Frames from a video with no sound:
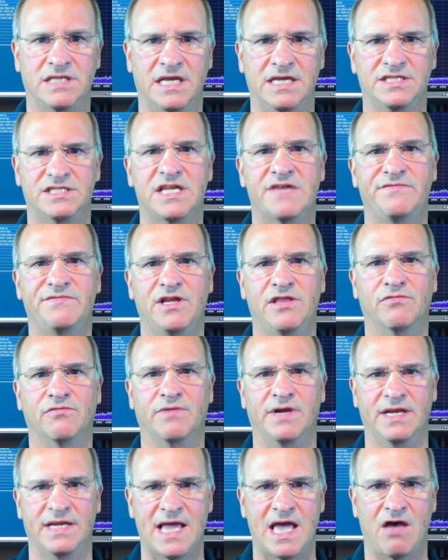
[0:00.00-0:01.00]
73
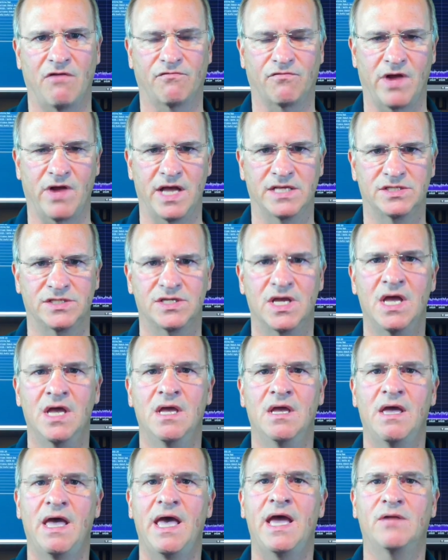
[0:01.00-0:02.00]
now, friends,
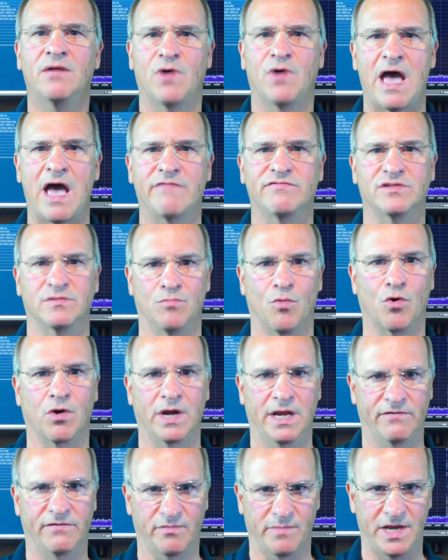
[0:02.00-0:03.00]
and we'll have some more
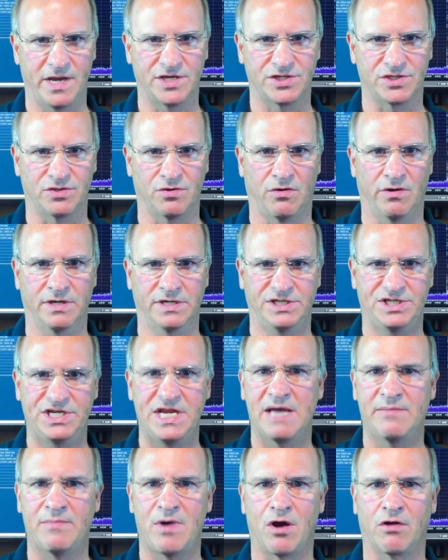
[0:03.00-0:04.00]
information on
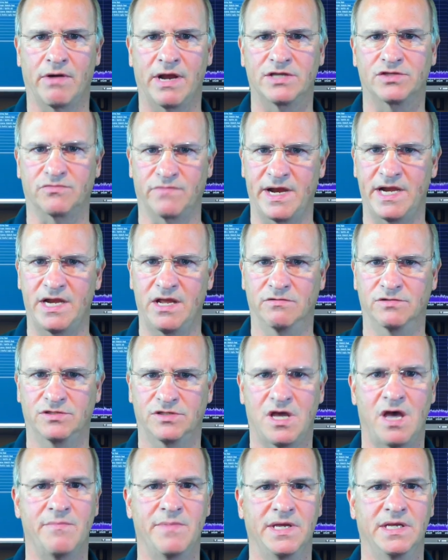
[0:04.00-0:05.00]
GMRS radios
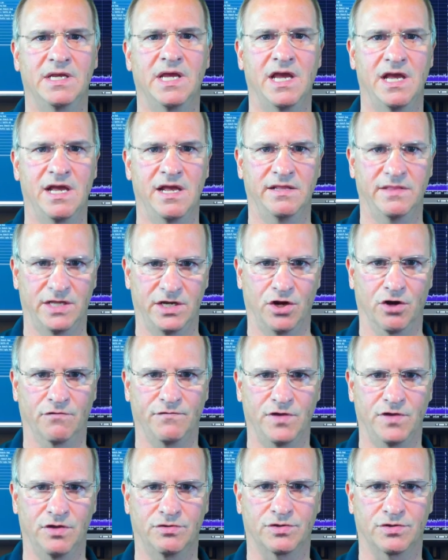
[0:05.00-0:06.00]
coming in the near
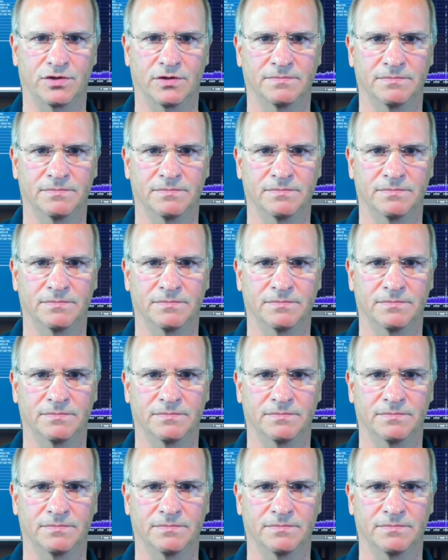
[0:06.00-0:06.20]
future.